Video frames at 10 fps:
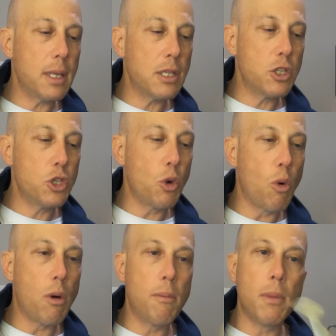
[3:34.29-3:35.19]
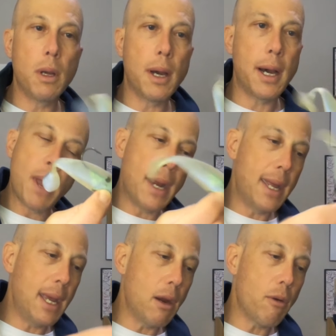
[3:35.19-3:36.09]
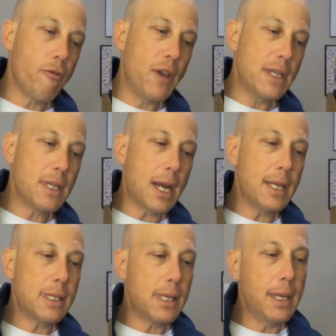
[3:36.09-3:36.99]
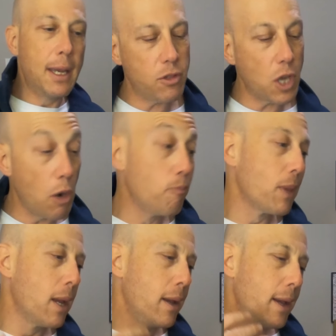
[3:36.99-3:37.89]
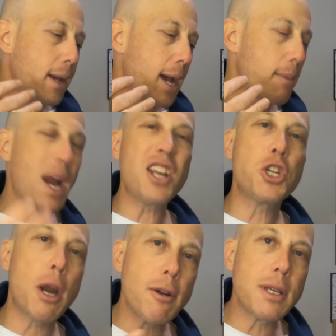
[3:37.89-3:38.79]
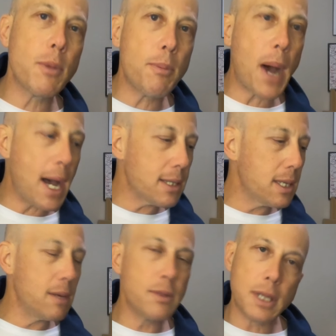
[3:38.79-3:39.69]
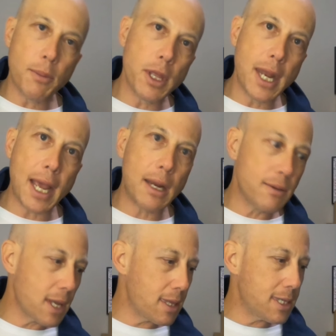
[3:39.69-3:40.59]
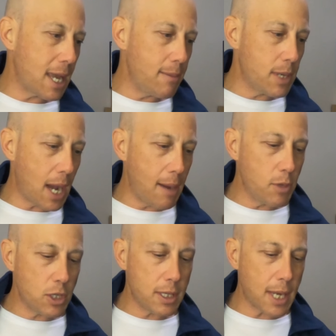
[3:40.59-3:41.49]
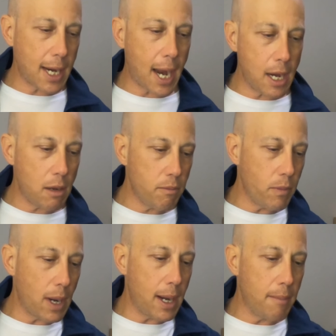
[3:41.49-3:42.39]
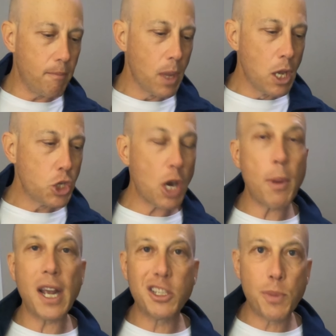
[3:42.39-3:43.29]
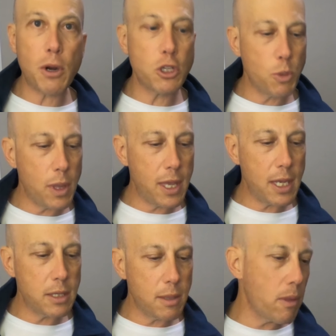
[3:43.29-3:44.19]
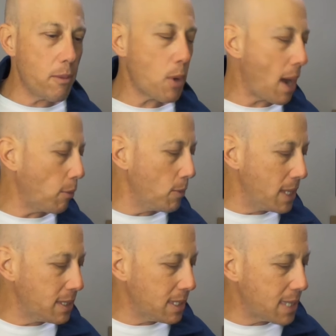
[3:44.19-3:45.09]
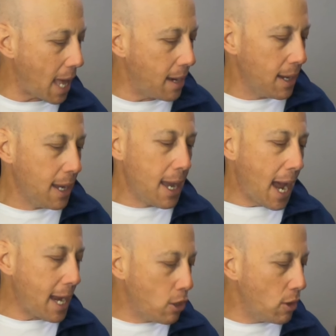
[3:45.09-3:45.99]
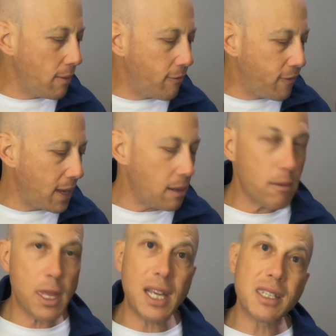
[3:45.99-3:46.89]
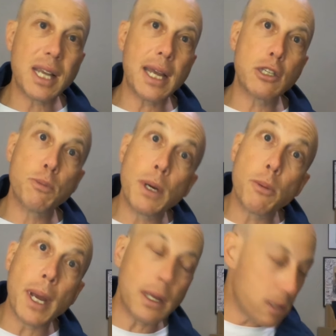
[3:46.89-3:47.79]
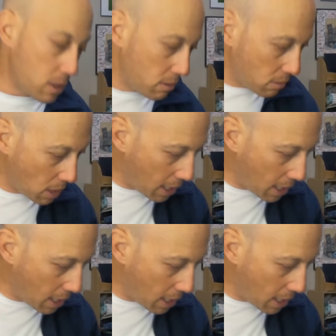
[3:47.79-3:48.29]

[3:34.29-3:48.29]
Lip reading: This storm bait here fits nicely. So I'm kind of sharing some of the positives, some of the negatives at the same time, just as I kind of share my experience with this. The problem is that I couldn't fit things like spinnerbaits.